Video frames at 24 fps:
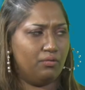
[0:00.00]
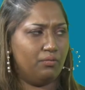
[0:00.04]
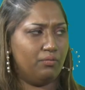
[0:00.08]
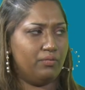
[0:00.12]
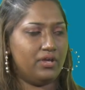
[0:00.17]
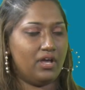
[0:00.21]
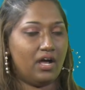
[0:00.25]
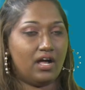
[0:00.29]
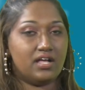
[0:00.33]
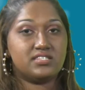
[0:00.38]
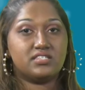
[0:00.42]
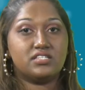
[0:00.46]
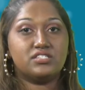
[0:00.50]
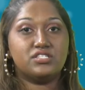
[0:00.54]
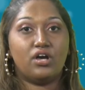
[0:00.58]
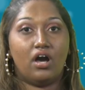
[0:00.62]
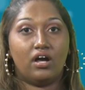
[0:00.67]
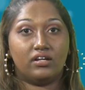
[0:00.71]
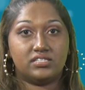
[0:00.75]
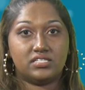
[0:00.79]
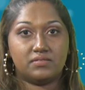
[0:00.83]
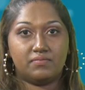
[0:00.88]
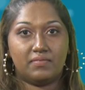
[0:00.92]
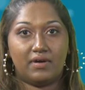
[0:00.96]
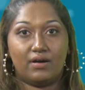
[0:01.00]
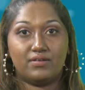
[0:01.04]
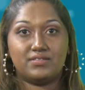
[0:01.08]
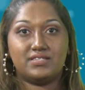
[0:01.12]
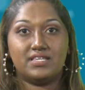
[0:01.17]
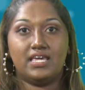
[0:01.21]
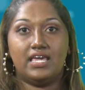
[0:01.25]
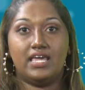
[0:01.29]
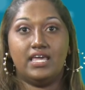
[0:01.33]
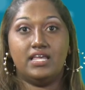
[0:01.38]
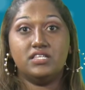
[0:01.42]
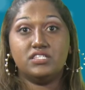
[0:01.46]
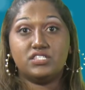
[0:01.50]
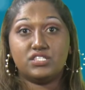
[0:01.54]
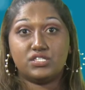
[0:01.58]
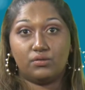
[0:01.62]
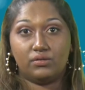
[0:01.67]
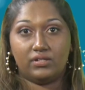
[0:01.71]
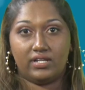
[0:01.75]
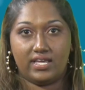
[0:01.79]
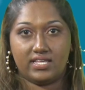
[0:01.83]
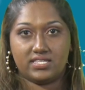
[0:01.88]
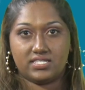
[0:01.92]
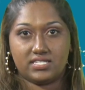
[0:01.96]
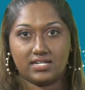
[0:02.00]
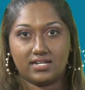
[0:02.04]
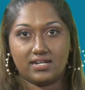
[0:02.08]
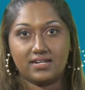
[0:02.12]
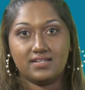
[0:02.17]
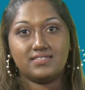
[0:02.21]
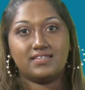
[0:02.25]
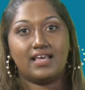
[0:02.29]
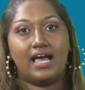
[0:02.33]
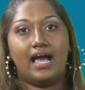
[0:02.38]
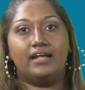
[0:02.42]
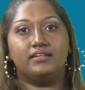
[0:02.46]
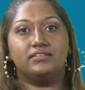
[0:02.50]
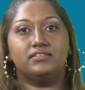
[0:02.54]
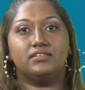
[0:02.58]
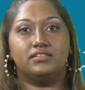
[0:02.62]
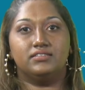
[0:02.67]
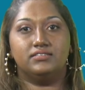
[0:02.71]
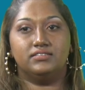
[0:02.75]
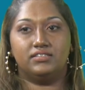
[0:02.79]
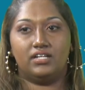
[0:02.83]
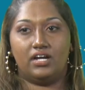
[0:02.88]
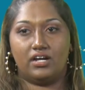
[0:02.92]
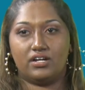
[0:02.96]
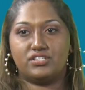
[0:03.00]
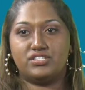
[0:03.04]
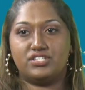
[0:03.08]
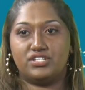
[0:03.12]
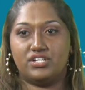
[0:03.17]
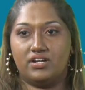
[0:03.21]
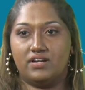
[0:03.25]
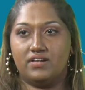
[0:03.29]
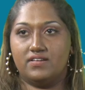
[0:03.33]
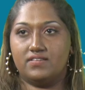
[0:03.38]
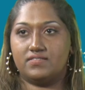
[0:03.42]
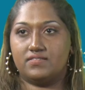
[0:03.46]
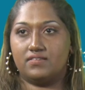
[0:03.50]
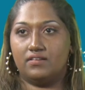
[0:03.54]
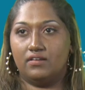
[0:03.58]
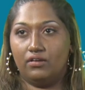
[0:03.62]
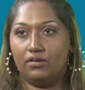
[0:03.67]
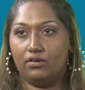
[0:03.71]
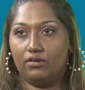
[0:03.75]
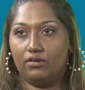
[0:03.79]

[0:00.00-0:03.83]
We also talked about insulators and conductors.